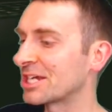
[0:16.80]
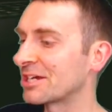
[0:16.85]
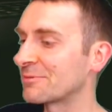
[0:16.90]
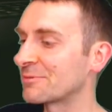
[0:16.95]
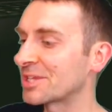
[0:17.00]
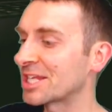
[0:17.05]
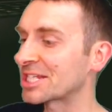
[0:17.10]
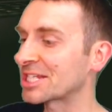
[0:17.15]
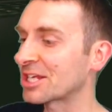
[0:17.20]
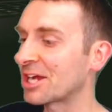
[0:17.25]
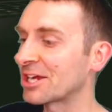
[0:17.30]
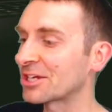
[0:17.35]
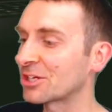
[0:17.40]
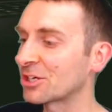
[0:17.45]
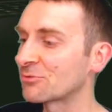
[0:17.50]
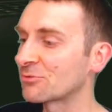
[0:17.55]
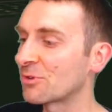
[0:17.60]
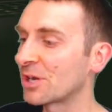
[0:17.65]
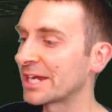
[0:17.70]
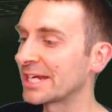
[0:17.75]
this
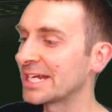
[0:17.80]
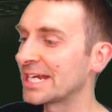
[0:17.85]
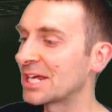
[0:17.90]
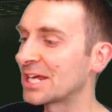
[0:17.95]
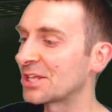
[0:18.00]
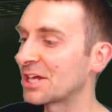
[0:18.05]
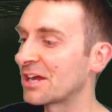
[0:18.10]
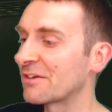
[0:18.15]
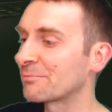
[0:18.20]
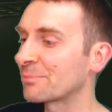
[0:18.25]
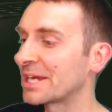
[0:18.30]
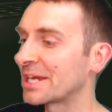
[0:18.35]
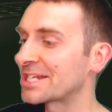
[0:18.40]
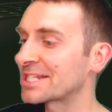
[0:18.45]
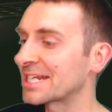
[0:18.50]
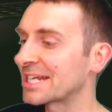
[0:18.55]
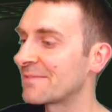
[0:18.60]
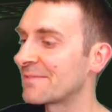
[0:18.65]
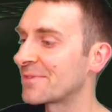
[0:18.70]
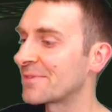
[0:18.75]
icon right here that I've
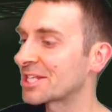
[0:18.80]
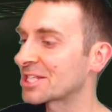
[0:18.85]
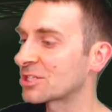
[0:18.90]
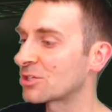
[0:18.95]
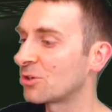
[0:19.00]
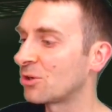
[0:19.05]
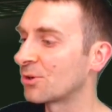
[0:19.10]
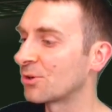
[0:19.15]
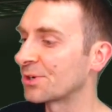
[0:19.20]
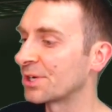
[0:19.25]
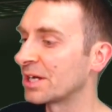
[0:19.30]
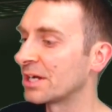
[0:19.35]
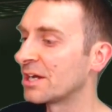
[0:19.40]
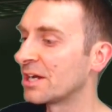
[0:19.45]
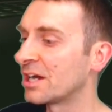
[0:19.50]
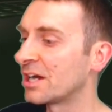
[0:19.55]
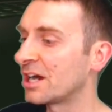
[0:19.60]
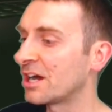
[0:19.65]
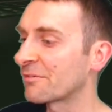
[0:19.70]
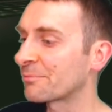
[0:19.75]
placed in this corner.
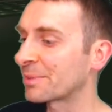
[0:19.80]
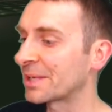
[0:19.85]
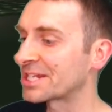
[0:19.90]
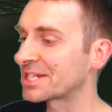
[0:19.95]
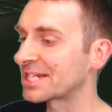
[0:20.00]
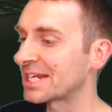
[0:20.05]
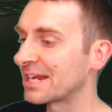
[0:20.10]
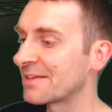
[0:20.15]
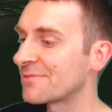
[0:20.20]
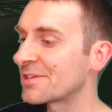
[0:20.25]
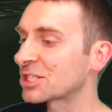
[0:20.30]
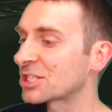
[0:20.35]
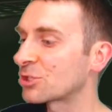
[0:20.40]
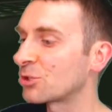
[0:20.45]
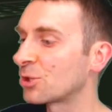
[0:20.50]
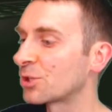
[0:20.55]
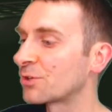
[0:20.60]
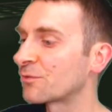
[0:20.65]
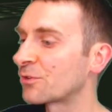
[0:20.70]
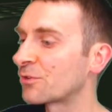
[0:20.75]
I've placed it in this
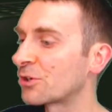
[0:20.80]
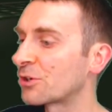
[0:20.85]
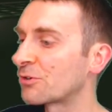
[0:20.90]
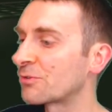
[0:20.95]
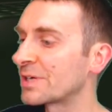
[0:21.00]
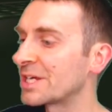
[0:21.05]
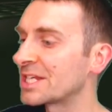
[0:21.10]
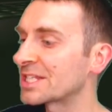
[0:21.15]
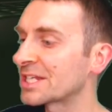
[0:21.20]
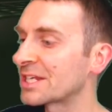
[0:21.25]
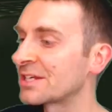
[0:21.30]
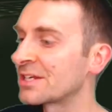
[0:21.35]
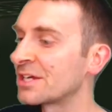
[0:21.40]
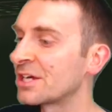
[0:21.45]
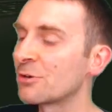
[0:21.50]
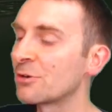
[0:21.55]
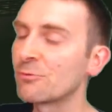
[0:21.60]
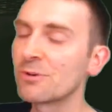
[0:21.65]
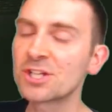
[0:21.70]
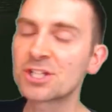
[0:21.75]
corner for a reason,
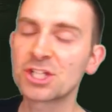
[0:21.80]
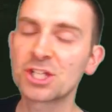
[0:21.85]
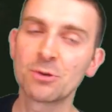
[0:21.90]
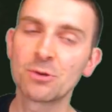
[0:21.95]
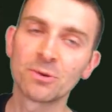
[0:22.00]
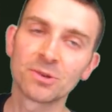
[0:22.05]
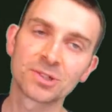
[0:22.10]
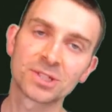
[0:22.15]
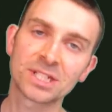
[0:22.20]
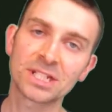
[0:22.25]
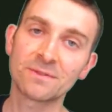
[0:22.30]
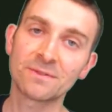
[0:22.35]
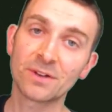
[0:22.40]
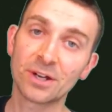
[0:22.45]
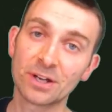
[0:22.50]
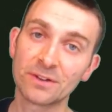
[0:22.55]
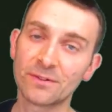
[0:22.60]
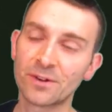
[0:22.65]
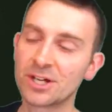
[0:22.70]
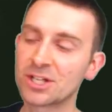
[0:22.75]
which you will see
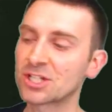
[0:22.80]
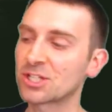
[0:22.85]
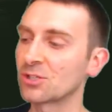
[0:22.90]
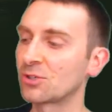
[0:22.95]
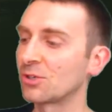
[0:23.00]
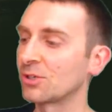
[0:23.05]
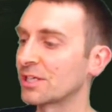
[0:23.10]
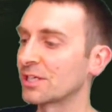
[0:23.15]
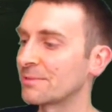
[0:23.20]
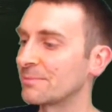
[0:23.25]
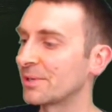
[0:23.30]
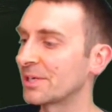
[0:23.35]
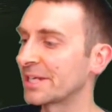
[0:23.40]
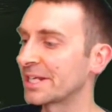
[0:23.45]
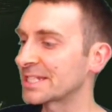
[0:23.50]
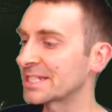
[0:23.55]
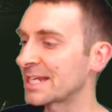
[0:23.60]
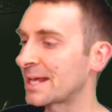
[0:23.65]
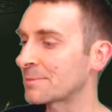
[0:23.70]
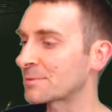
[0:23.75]
very, very shortly. But
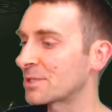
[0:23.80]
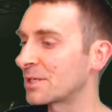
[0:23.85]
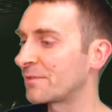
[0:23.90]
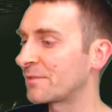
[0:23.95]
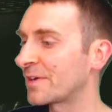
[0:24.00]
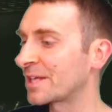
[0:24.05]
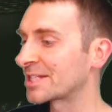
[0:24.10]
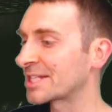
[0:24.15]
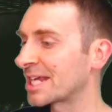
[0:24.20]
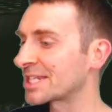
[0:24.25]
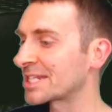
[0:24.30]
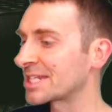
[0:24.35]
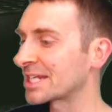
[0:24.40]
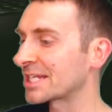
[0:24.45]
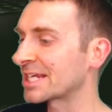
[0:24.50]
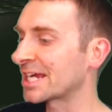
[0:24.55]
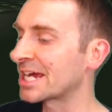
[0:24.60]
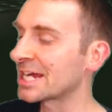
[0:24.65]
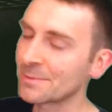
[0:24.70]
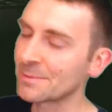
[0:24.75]
it's an absolutely fantastic
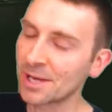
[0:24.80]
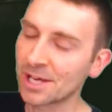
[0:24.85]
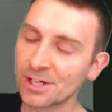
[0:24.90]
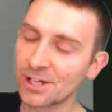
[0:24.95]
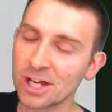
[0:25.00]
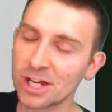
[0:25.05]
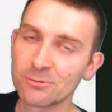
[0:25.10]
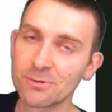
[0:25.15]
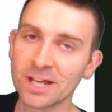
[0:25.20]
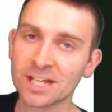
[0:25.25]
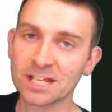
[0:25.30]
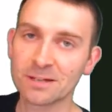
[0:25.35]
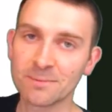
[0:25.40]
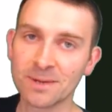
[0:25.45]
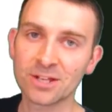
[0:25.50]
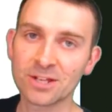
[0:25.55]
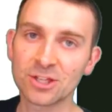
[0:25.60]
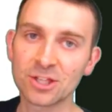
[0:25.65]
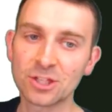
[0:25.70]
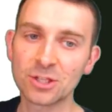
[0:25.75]
game, and I
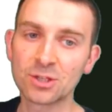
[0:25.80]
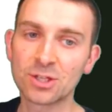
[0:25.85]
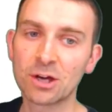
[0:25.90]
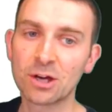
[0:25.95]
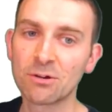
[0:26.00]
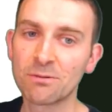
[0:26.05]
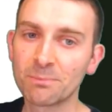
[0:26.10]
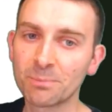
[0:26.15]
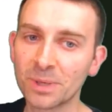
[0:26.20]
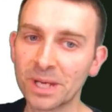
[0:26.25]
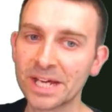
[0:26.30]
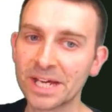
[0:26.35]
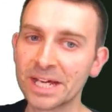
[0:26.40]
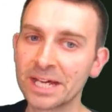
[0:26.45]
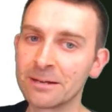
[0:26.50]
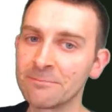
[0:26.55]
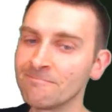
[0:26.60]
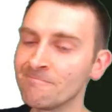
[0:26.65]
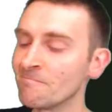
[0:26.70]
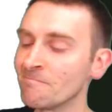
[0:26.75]
recommend that you go and play
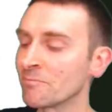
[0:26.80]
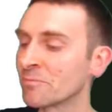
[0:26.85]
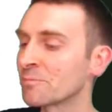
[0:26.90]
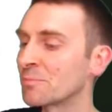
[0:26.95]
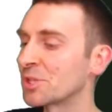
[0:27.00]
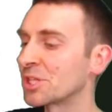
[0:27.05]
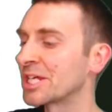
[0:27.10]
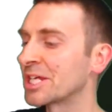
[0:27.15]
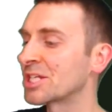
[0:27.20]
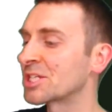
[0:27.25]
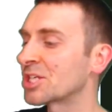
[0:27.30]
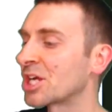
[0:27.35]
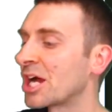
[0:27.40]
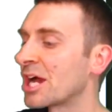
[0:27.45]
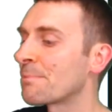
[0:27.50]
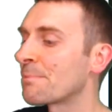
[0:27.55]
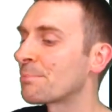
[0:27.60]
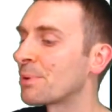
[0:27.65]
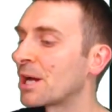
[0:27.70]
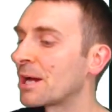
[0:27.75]
it. But the
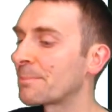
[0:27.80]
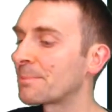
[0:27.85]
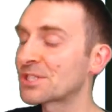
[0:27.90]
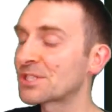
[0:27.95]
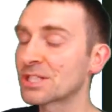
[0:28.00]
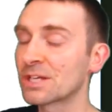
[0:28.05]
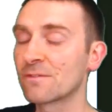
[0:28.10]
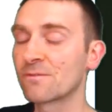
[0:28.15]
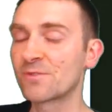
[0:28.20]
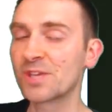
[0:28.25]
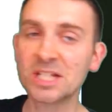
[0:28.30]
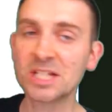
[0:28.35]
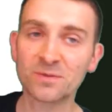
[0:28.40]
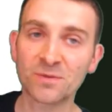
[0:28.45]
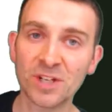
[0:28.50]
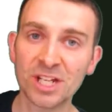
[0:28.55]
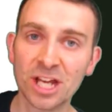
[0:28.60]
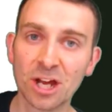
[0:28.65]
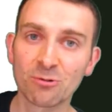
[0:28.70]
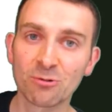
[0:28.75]
entire purpose of this
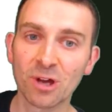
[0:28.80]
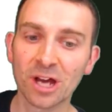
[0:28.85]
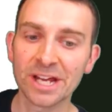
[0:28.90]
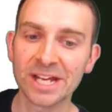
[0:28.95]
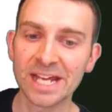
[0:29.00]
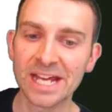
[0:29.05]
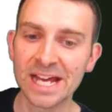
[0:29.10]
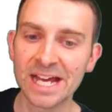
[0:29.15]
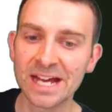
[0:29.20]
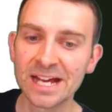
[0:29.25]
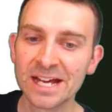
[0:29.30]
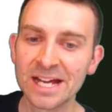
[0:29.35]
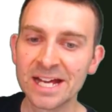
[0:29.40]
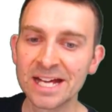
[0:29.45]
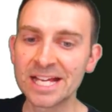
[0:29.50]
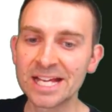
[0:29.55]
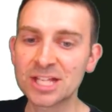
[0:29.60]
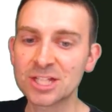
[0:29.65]
video right here is